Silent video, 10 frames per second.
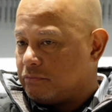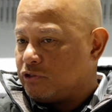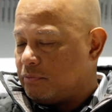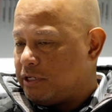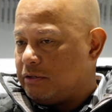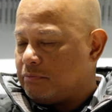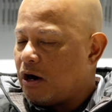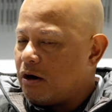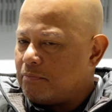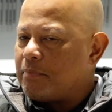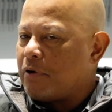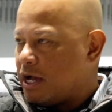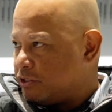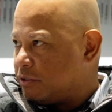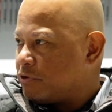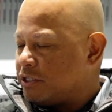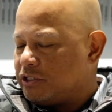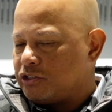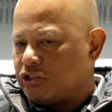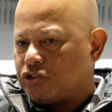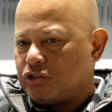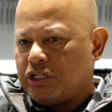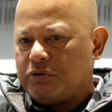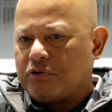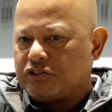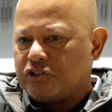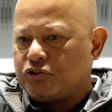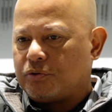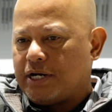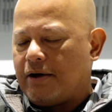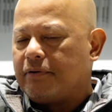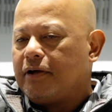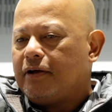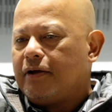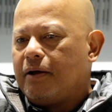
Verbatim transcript: Somebody, my, my boss, the president, he runs the tour now. Okay.